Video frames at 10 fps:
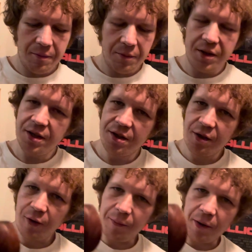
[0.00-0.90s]
This is the
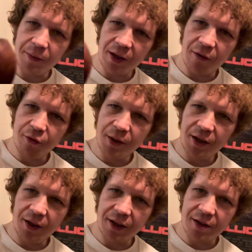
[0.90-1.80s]
Great Pumpkin, La Fuma
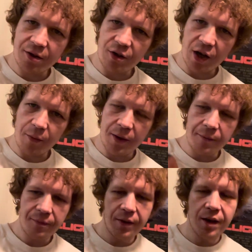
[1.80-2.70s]
Delecta, Sir Jacopi.
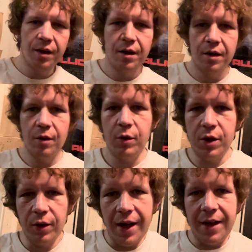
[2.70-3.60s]
When you
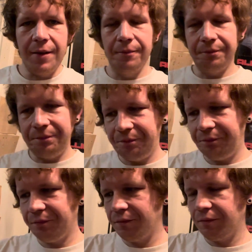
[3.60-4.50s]
light it,
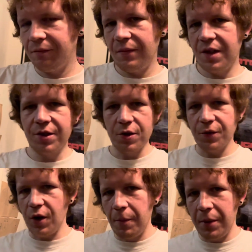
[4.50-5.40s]
this goes
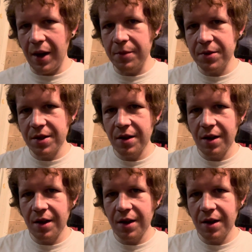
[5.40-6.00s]
for all pipes.